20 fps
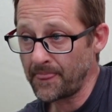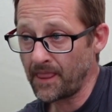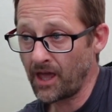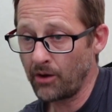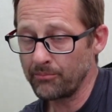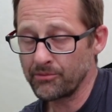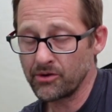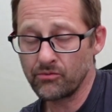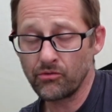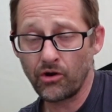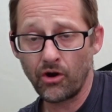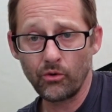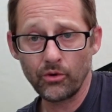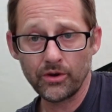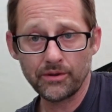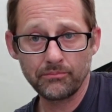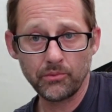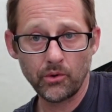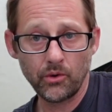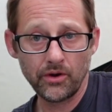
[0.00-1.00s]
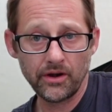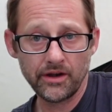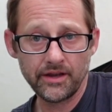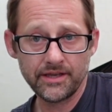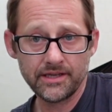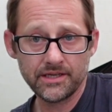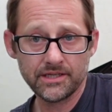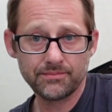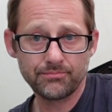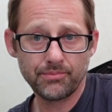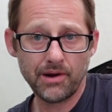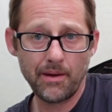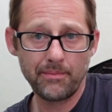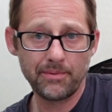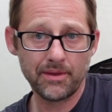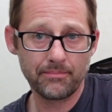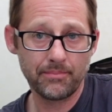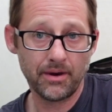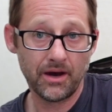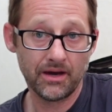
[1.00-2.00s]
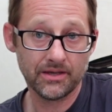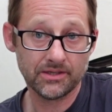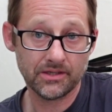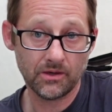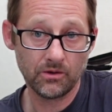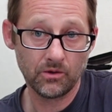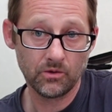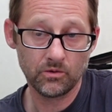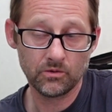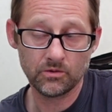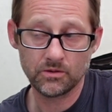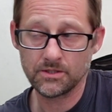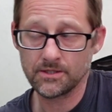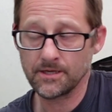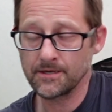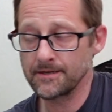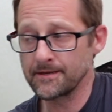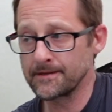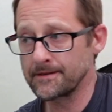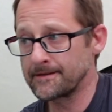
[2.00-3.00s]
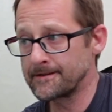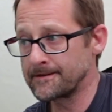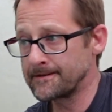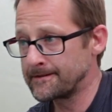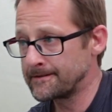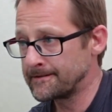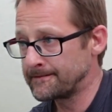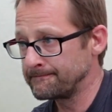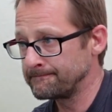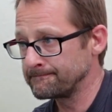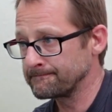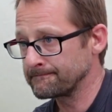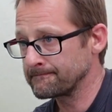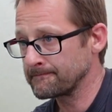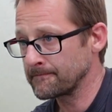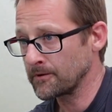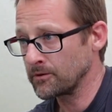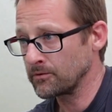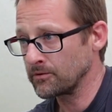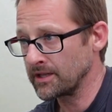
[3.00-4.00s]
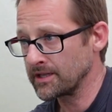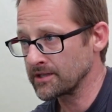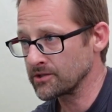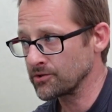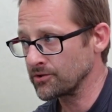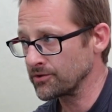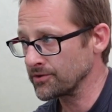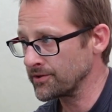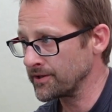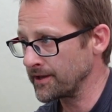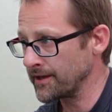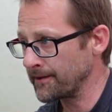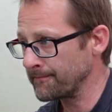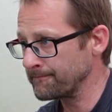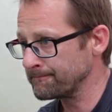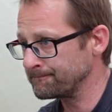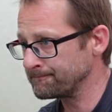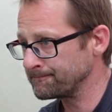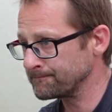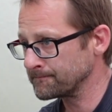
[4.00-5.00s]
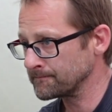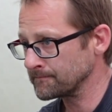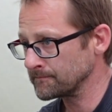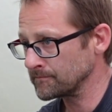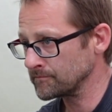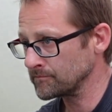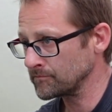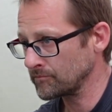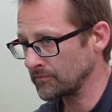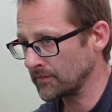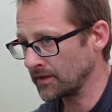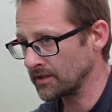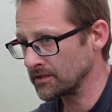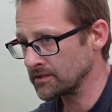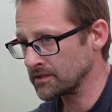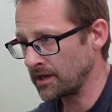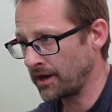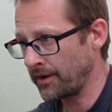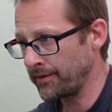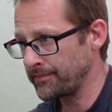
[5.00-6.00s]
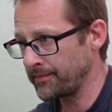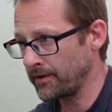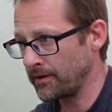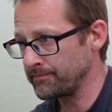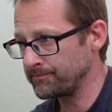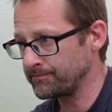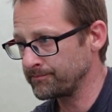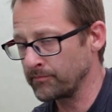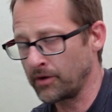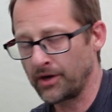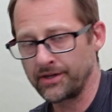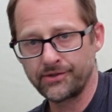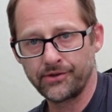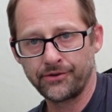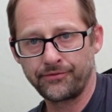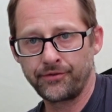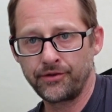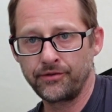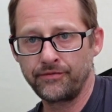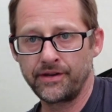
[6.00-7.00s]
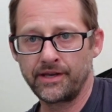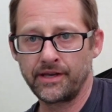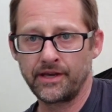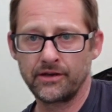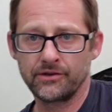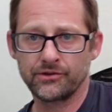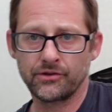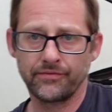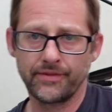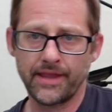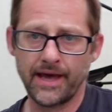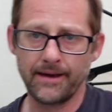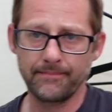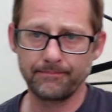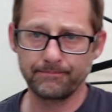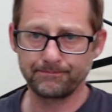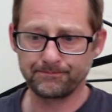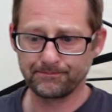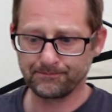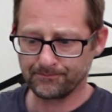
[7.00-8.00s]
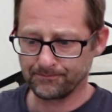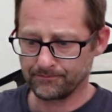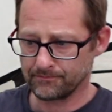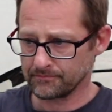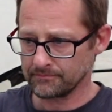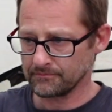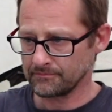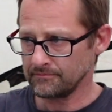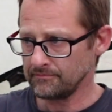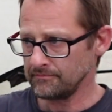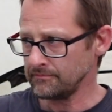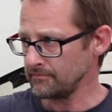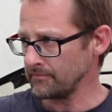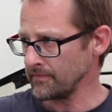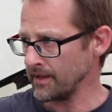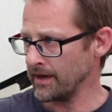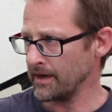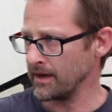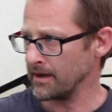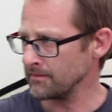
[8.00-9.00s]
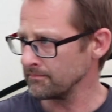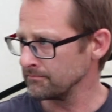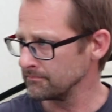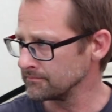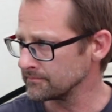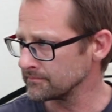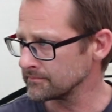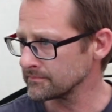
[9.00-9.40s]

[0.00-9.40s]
I'll be rolling boilies, prepping particles, all that sort of thing. So, might do a few videos on that. I